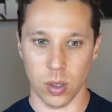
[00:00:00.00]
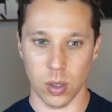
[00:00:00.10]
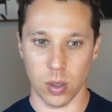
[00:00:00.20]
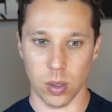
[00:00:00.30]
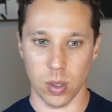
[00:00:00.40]

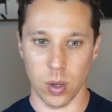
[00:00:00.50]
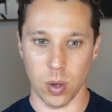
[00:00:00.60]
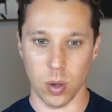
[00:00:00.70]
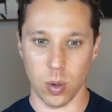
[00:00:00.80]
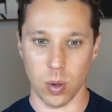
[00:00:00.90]

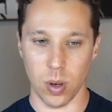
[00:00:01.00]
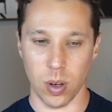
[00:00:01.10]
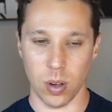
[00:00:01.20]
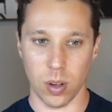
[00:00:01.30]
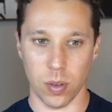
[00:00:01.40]
So
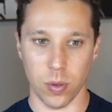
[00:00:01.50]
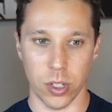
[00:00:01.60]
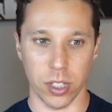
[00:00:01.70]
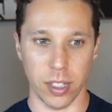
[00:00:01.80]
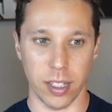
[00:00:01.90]

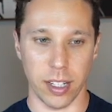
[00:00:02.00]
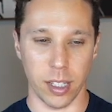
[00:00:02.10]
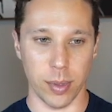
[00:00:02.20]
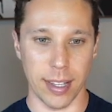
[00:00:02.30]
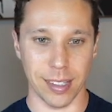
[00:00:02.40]
unfortunately,
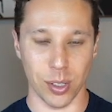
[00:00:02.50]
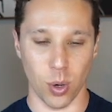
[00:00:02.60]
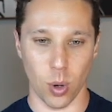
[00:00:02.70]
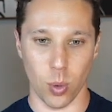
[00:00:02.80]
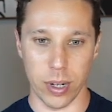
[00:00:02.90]
Helium 10 doesn't
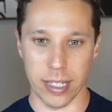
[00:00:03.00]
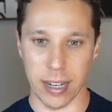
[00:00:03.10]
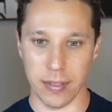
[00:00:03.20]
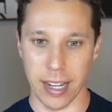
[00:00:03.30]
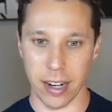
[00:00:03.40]
always
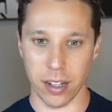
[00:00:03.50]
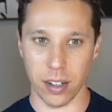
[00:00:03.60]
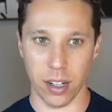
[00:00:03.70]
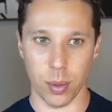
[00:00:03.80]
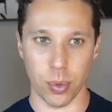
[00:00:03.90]
have data
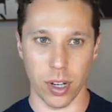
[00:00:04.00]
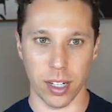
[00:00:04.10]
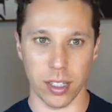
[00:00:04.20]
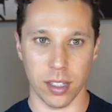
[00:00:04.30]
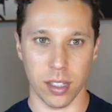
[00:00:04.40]
on a
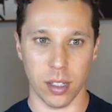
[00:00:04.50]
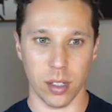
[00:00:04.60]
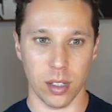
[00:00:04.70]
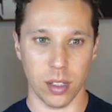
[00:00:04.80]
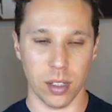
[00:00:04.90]
product.
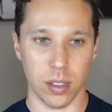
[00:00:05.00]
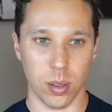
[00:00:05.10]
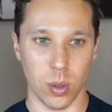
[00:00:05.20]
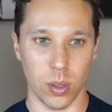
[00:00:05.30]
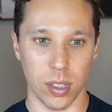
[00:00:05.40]
Let's
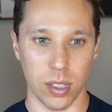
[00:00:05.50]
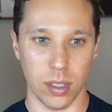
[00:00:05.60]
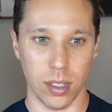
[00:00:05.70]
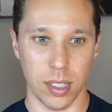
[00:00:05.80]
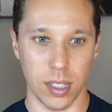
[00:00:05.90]
go to this
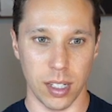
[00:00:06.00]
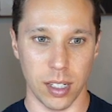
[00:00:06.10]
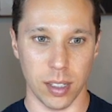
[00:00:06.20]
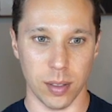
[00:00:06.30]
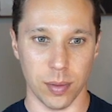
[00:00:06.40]

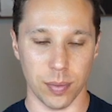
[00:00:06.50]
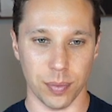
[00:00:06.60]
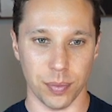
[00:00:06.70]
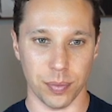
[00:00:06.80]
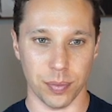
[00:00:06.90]
listing.
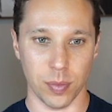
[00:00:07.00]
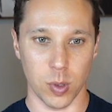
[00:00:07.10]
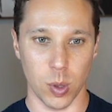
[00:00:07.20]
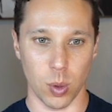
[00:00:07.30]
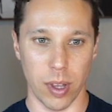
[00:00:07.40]

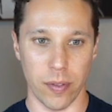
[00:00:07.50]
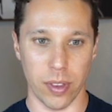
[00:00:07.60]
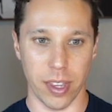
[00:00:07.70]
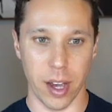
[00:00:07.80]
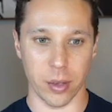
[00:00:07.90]
So
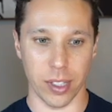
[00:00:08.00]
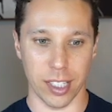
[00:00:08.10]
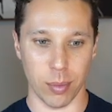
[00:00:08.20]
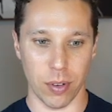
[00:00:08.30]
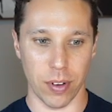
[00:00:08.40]
11,000, that's
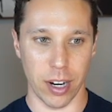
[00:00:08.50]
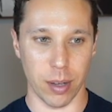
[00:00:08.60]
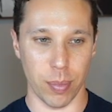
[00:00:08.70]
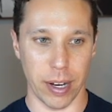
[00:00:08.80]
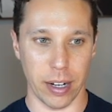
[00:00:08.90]
gonna be a very
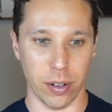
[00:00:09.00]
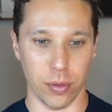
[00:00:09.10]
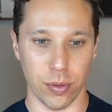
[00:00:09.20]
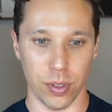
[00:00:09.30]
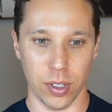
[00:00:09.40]

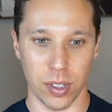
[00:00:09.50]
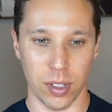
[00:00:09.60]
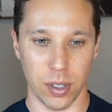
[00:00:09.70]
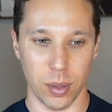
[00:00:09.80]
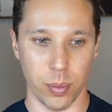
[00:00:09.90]
competitive
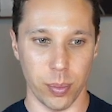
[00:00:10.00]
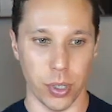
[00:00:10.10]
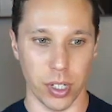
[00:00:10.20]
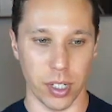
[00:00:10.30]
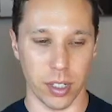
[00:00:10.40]

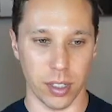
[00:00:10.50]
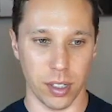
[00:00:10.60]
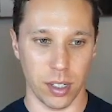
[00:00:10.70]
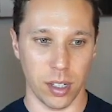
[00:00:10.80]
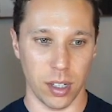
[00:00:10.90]
book,
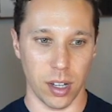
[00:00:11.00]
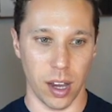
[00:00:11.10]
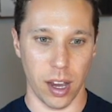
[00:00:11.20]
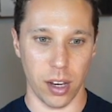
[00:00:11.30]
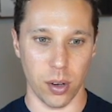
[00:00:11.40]

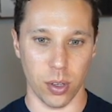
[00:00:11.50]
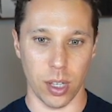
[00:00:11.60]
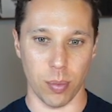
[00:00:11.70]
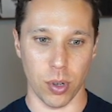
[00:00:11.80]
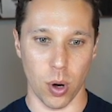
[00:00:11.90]
and you'll
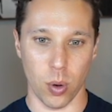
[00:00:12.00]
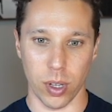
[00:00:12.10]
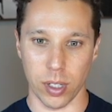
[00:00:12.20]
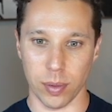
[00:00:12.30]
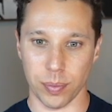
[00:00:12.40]
keep
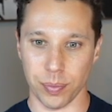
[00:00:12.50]
going.